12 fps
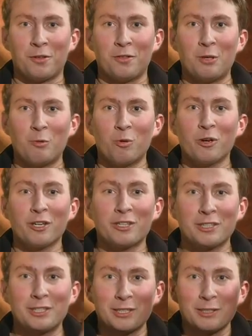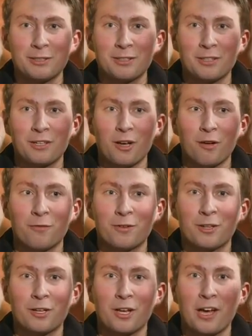the works of
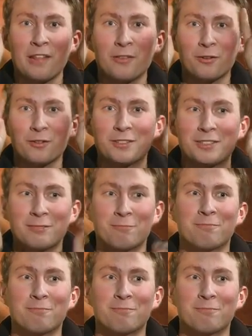others.